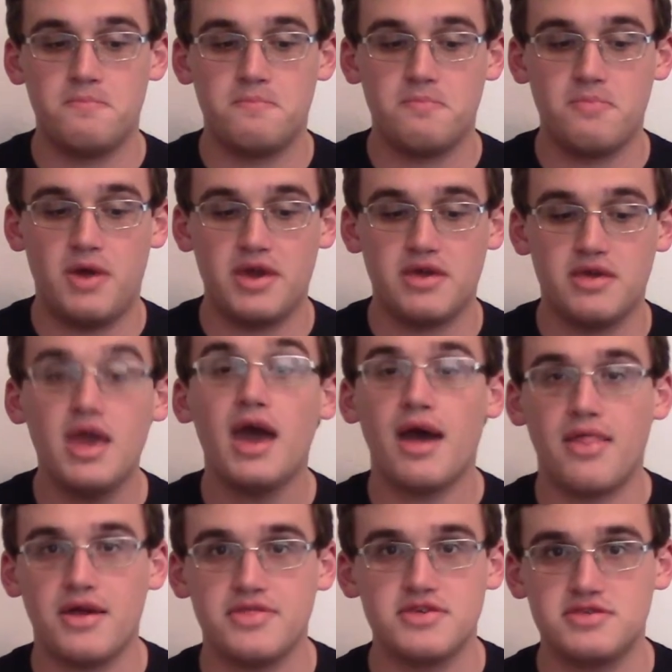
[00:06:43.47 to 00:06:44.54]

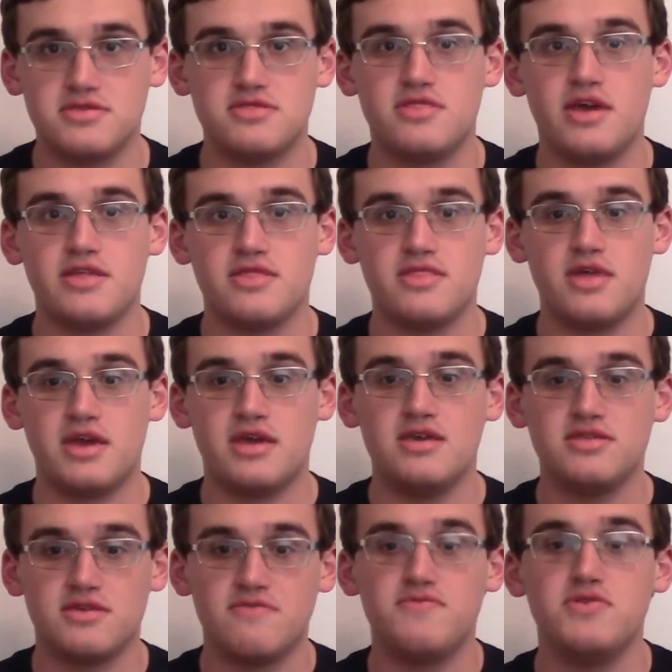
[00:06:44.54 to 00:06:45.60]
this is like
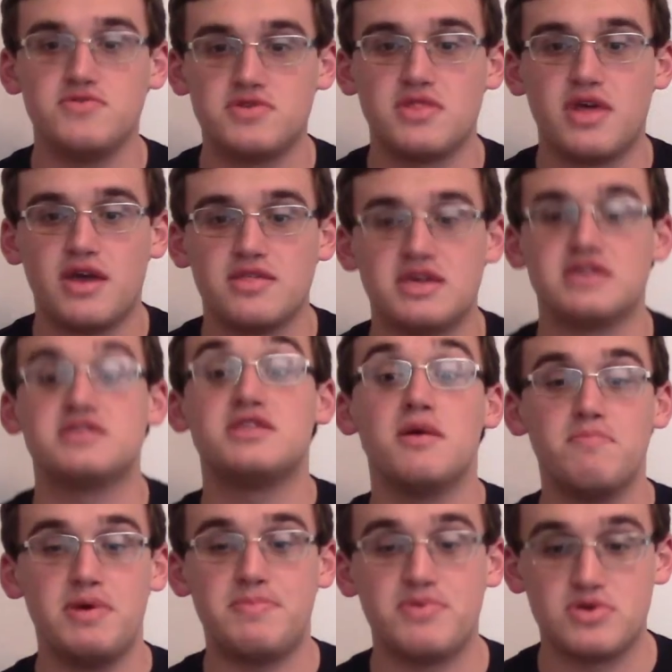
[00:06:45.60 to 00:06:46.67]
he's confused, and like some
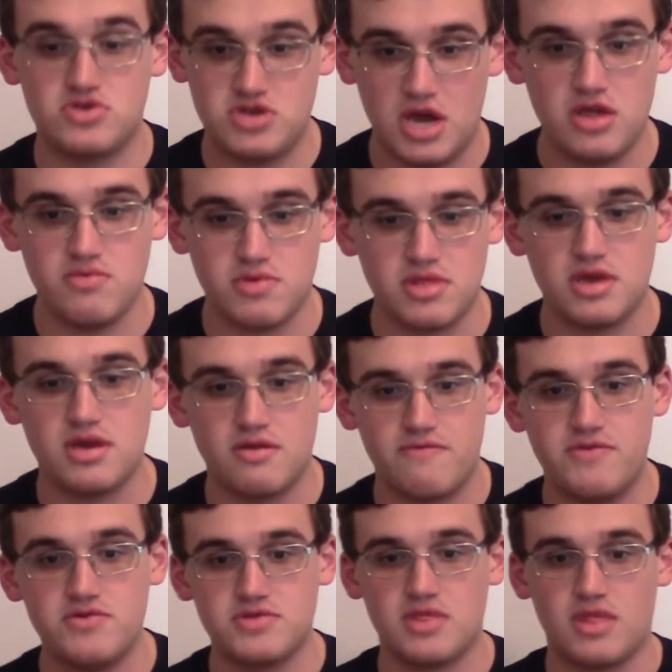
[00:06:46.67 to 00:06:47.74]
people are genuinely
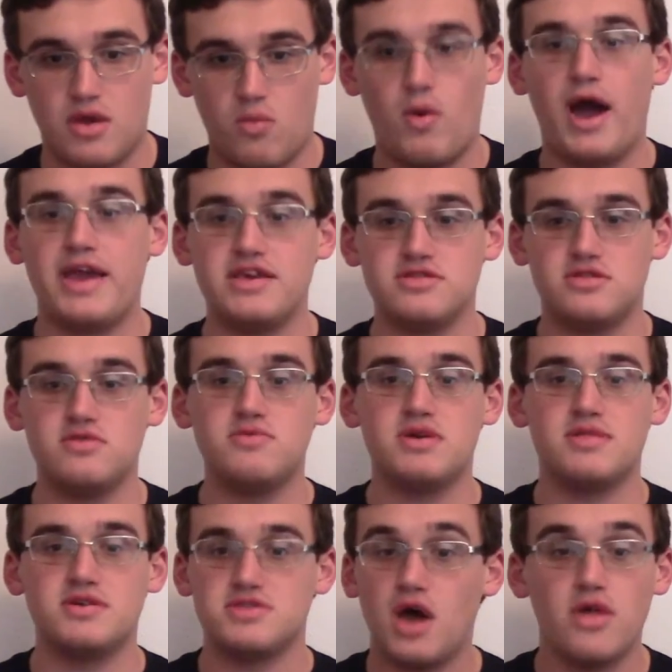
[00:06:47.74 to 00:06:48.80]
confused and like why he's doing
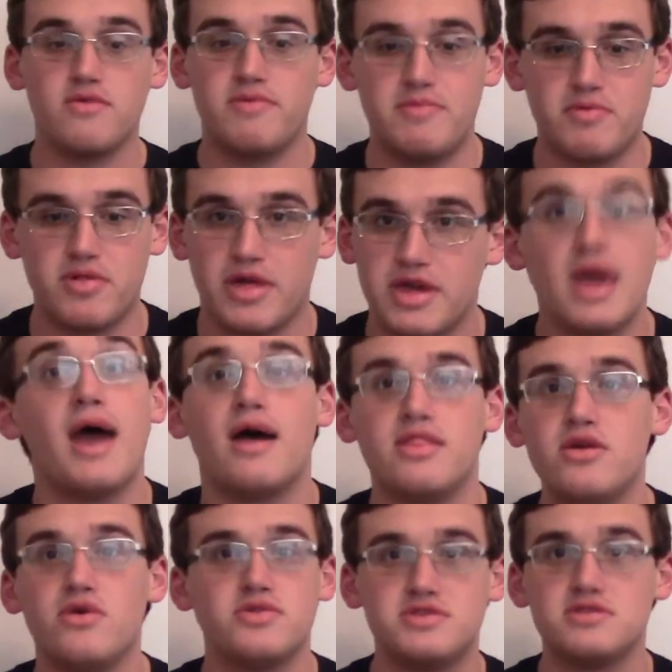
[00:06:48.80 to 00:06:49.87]
this. Other people are like, yeah,
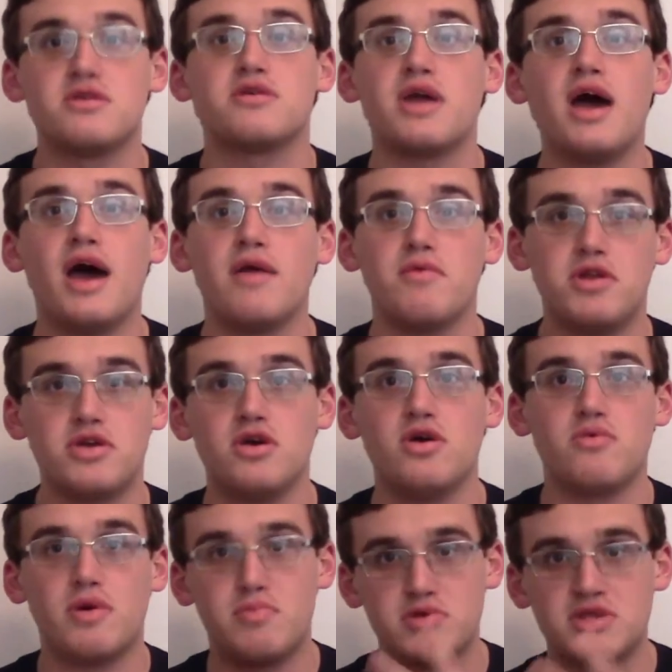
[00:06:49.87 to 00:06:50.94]
no, this is our guy. Way to go,
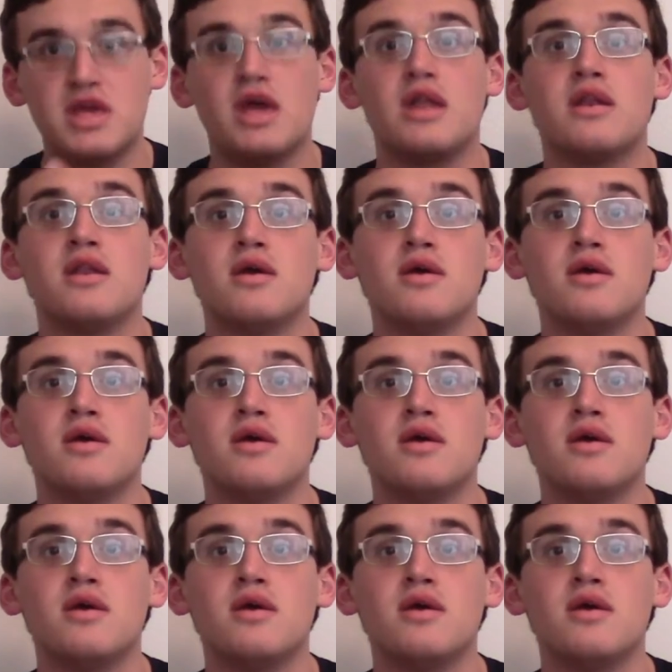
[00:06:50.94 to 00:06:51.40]
represent.